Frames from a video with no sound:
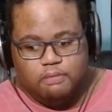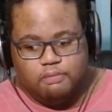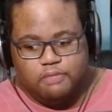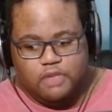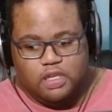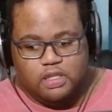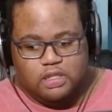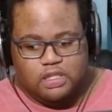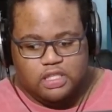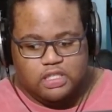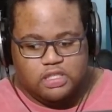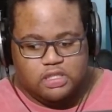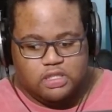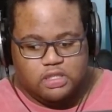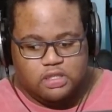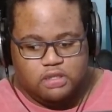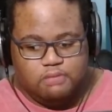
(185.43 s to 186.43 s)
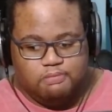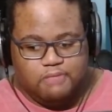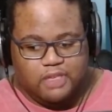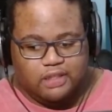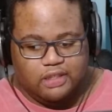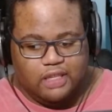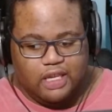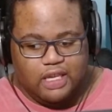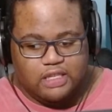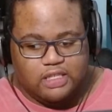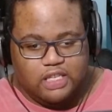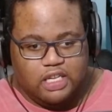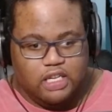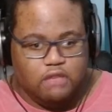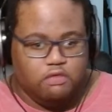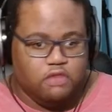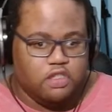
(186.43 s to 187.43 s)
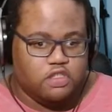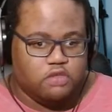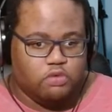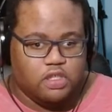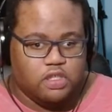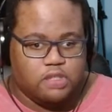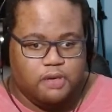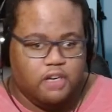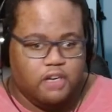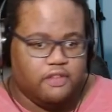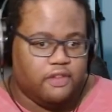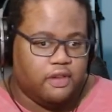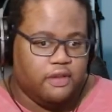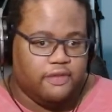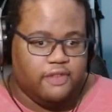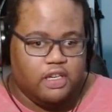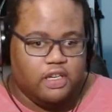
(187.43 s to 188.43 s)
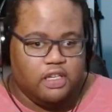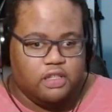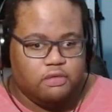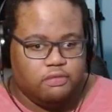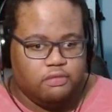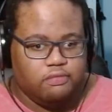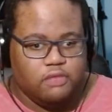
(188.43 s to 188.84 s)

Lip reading: But this basically has 8, which works perfectly fine.